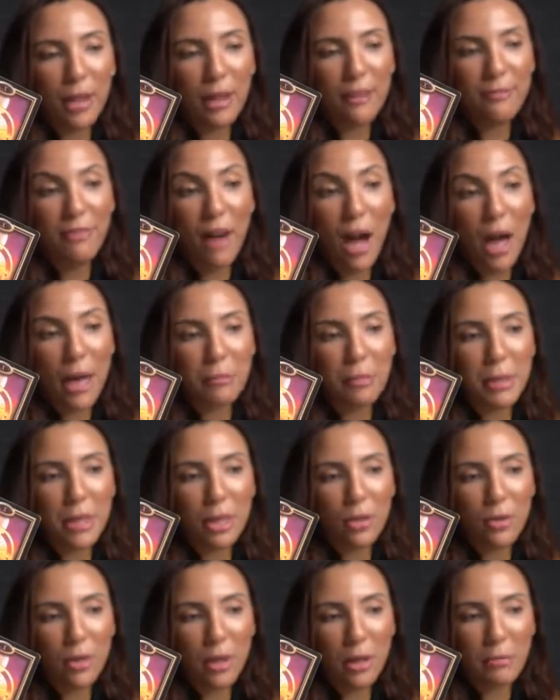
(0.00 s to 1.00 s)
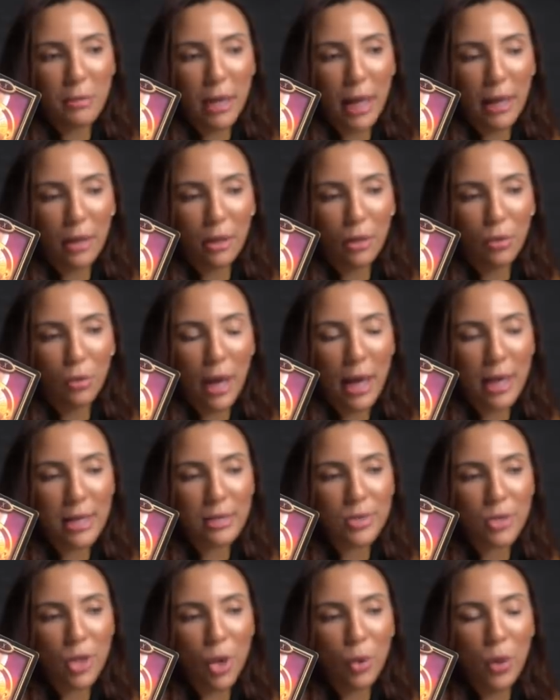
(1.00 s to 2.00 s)
vibe here that I'm getting,
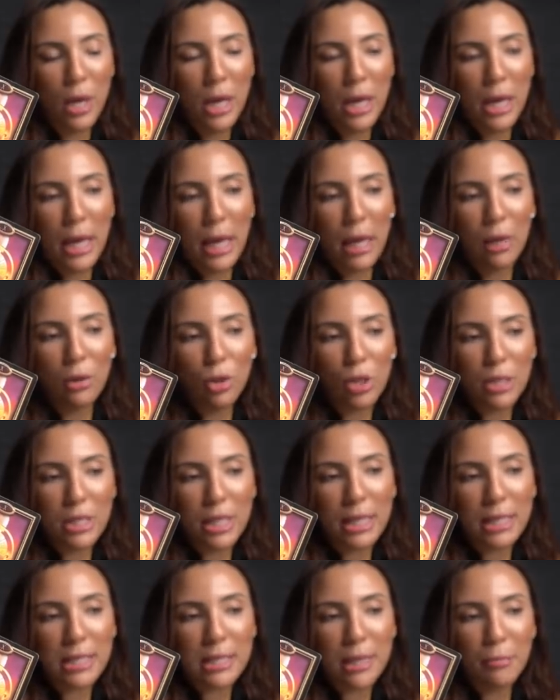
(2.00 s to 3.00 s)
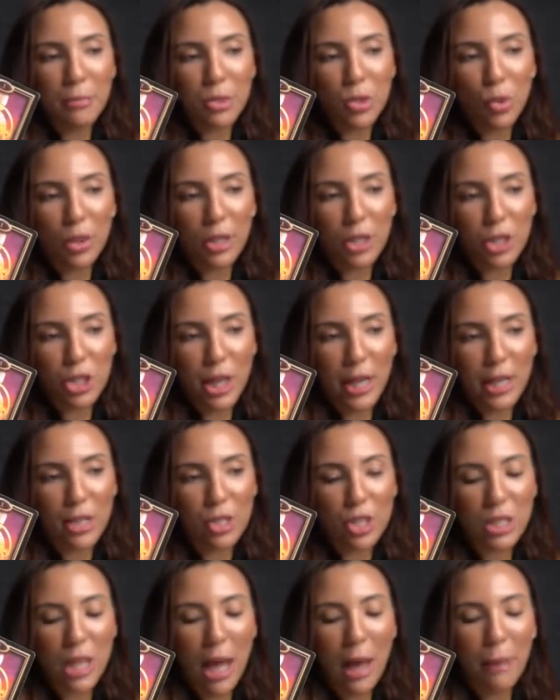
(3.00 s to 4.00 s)
okay? So it looks like some sort of
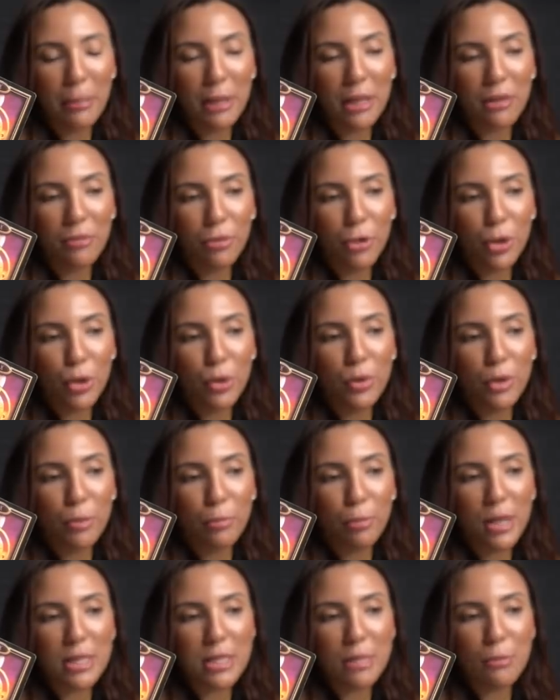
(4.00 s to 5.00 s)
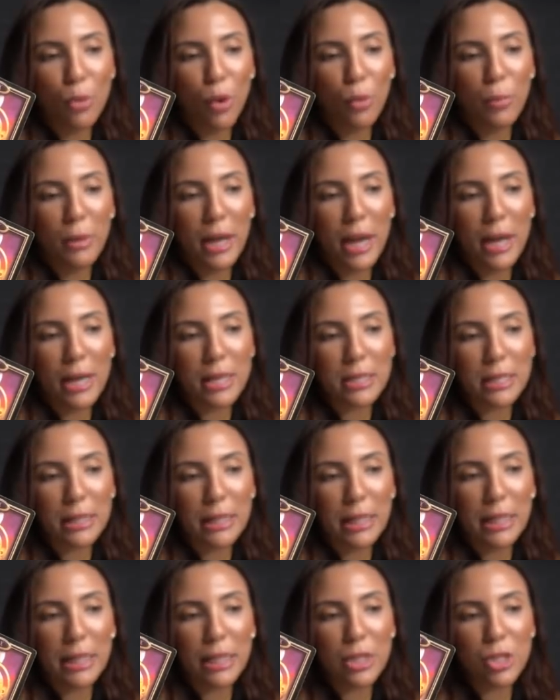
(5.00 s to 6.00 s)
change is happening for you in the present moment, and it's
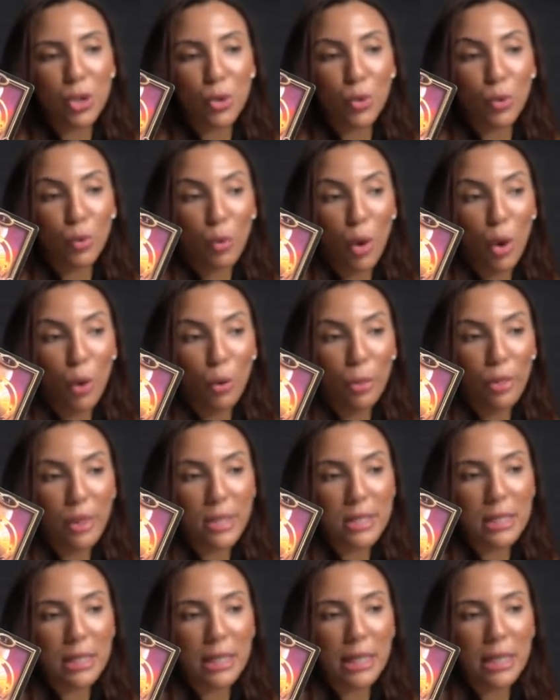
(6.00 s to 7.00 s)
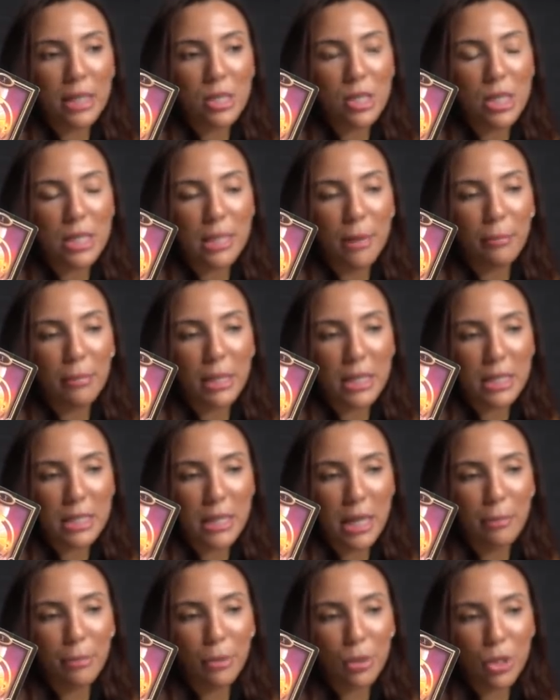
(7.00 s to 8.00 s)
leading to growth. It's leading to something
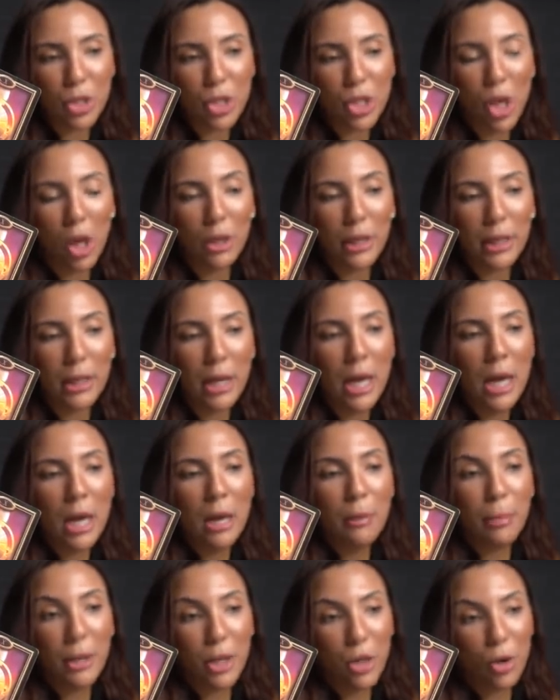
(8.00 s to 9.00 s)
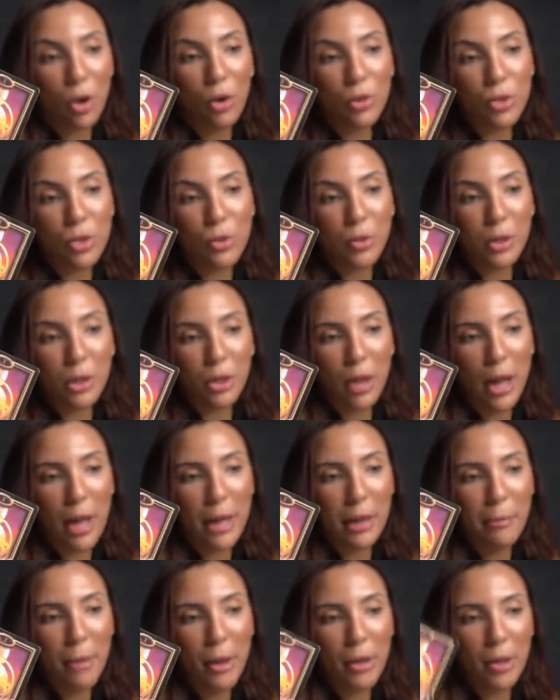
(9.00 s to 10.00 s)
stable and solid, but you're also in your
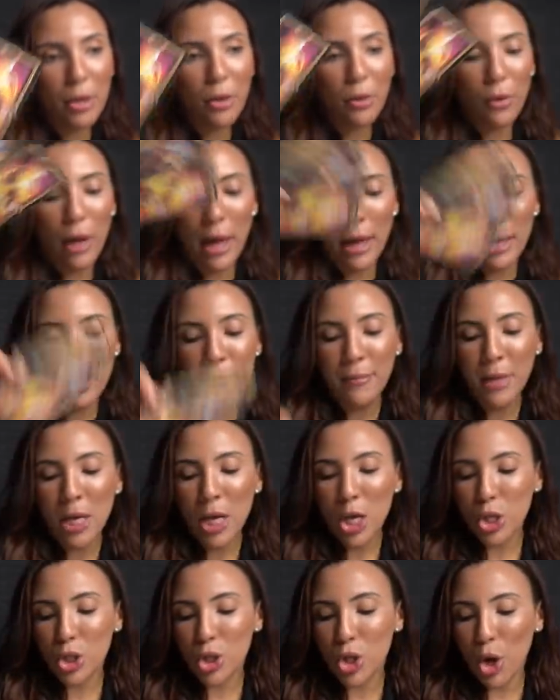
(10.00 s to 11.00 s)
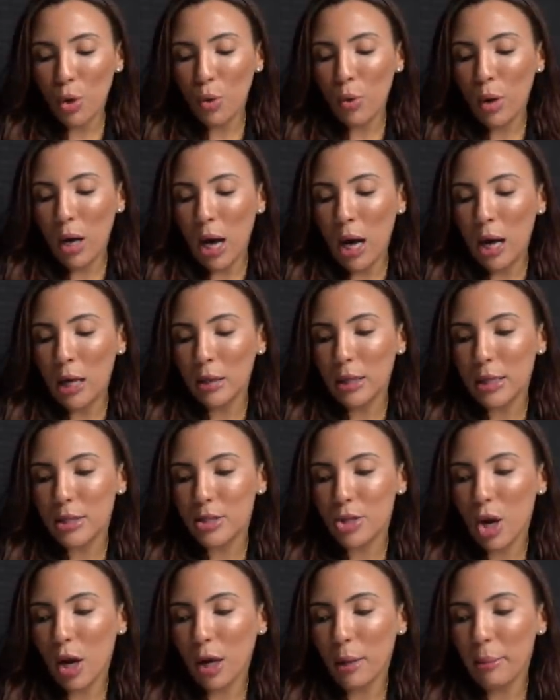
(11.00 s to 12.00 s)
head about it, okay? So
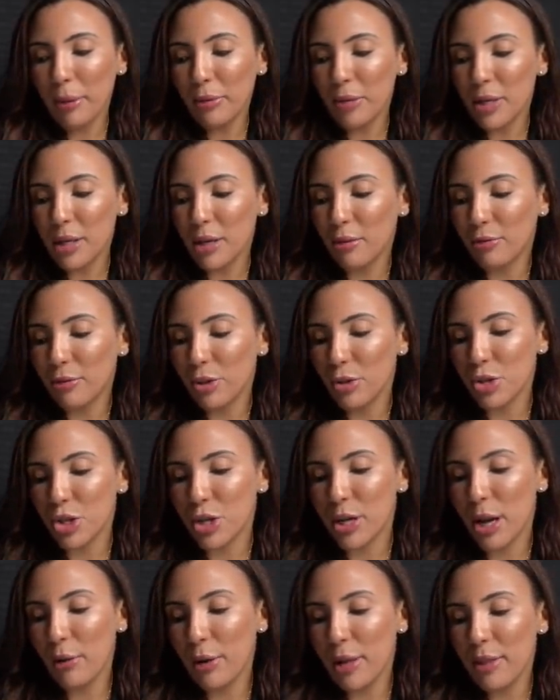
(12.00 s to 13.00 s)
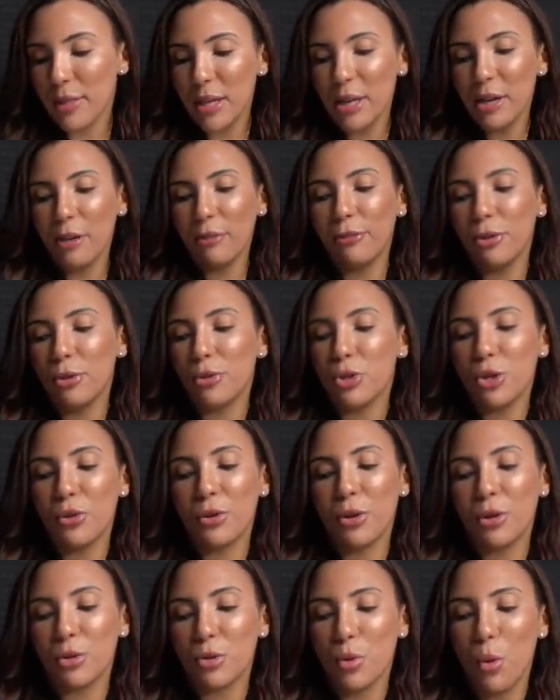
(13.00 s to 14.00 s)
let's talk about the near future. Now, in the near future,
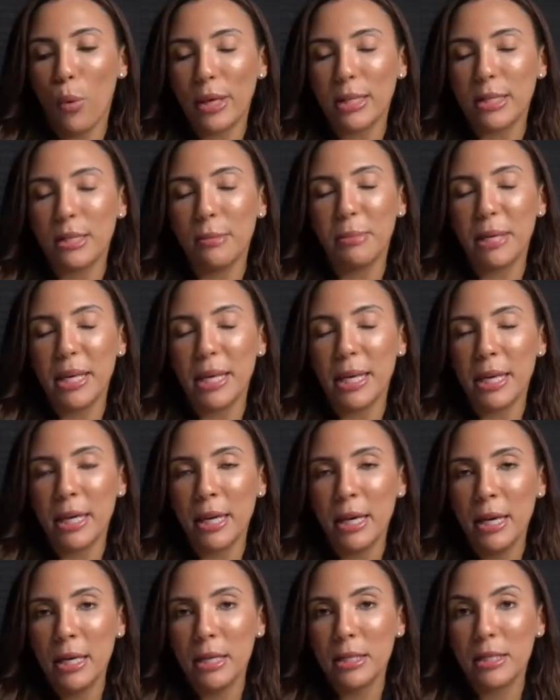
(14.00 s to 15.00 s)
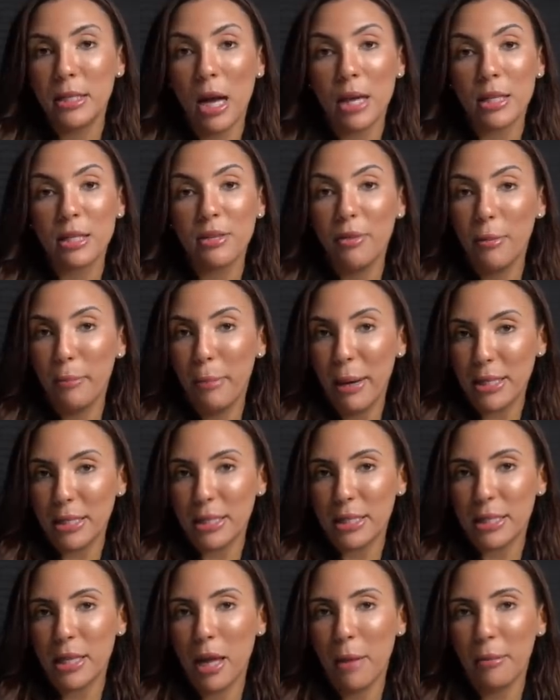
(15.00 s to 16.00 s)
there's going to be tons of
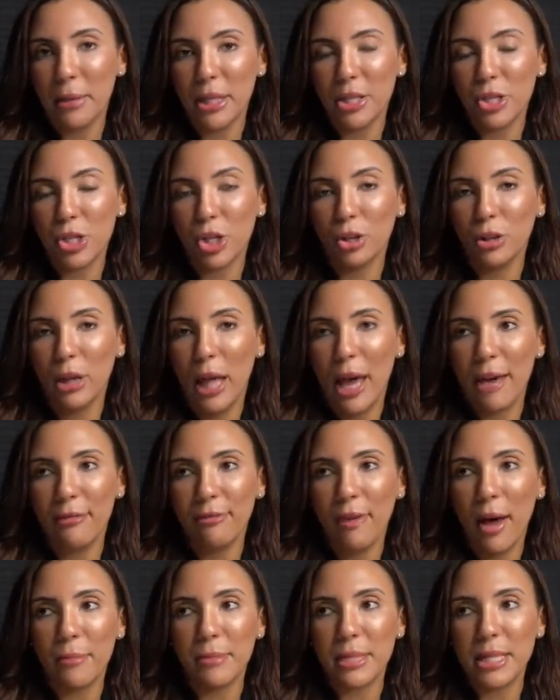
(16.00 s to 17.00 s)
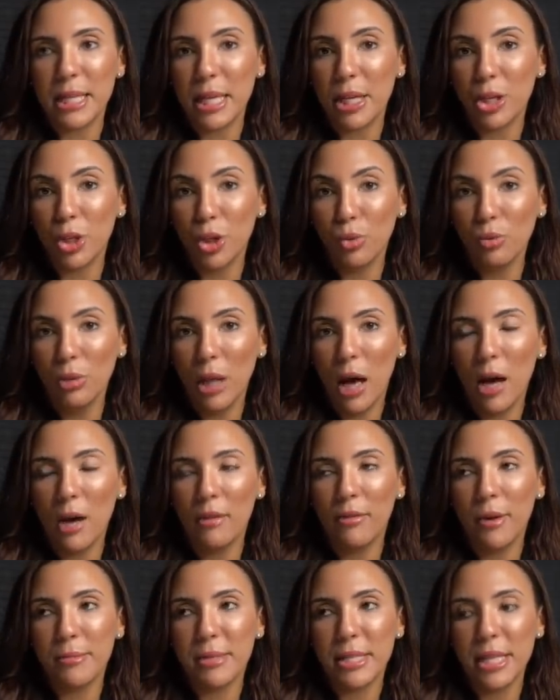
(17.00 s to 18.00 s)
abundance coming into your life. I'm seeing new
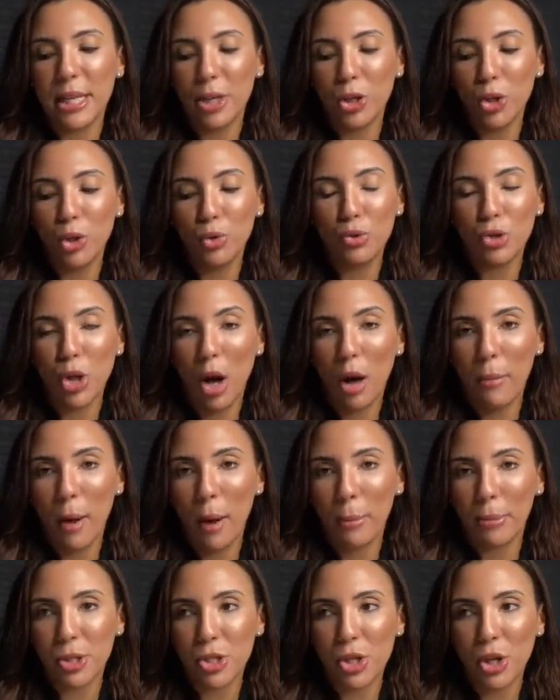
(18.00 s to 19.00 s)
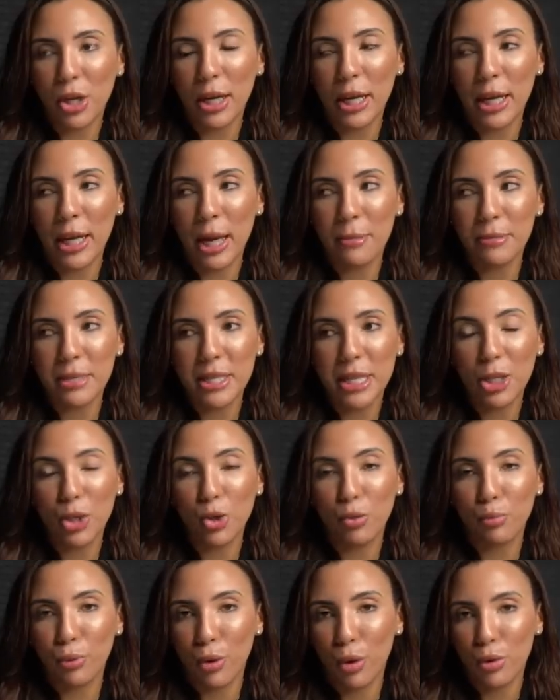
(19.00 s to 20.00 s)
love. I'm seeing a new job opportunity. I'm seeing
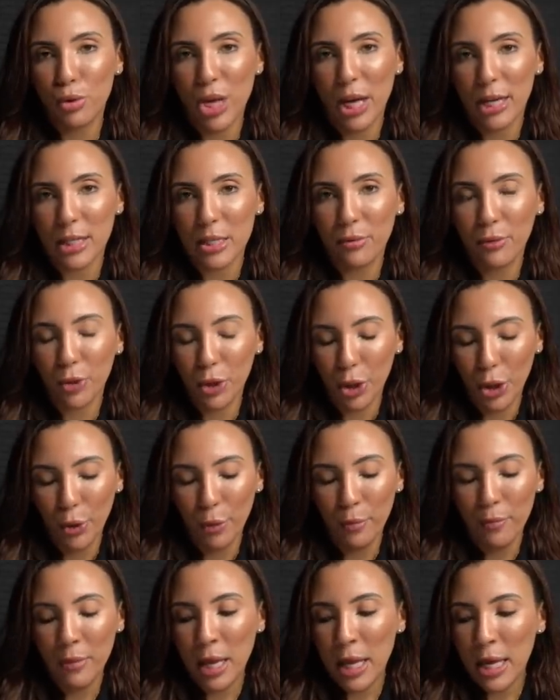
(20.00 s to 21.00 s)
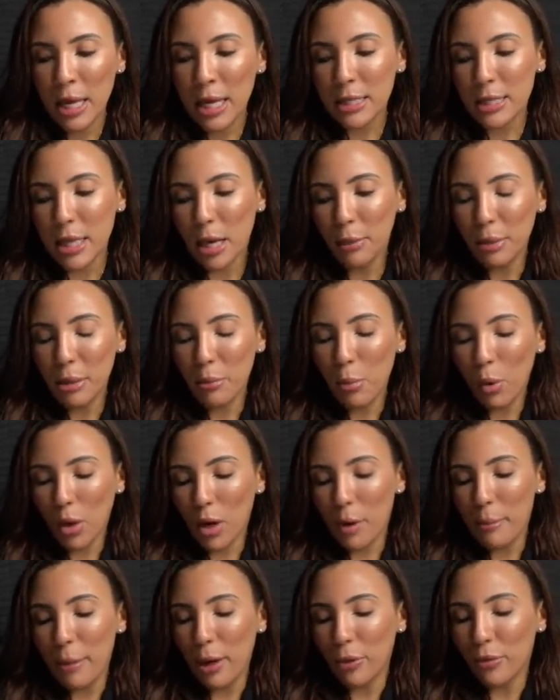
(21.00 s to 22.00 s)
new projects for you. Tell me
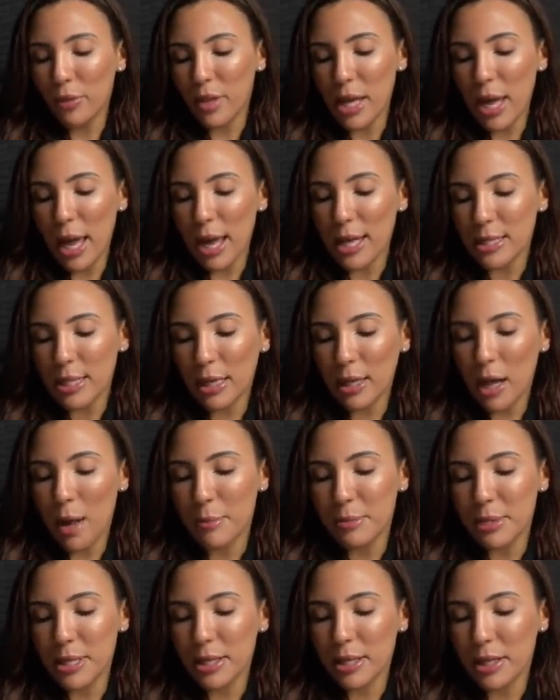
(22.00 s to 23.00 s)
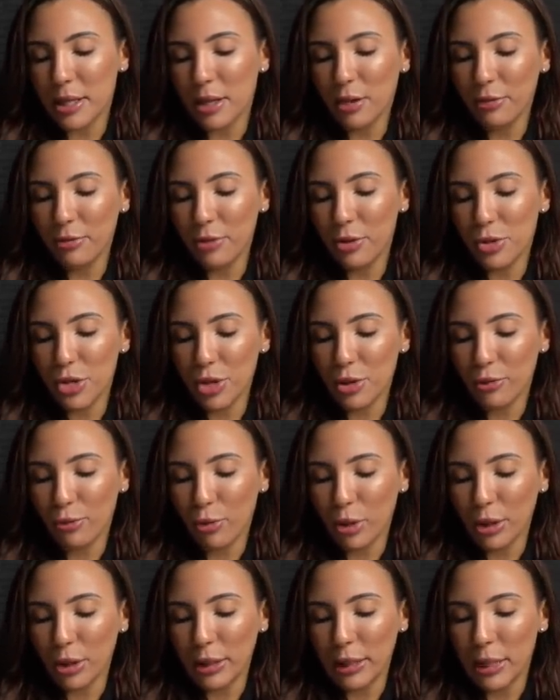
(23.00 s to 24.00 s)
more about the Ace of Cups in the near future
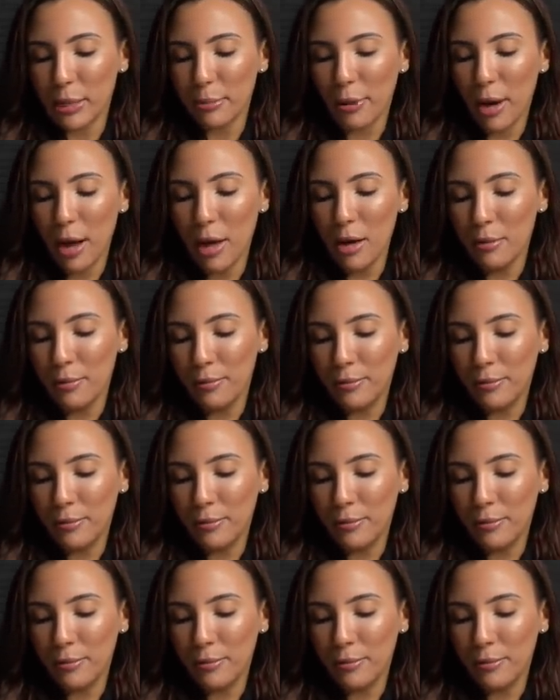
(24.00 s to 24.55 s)
for Libra.